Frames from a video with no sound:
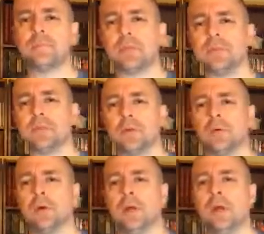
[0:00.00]

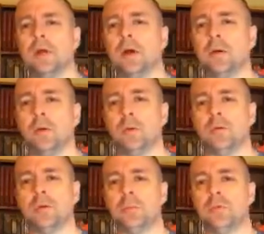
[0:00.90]
So, you know, we
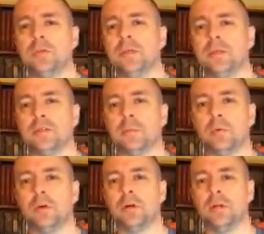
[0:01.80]
really appreciate the
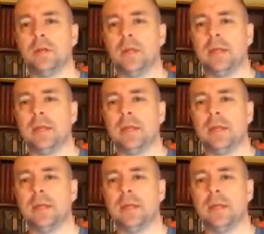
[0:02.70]
support,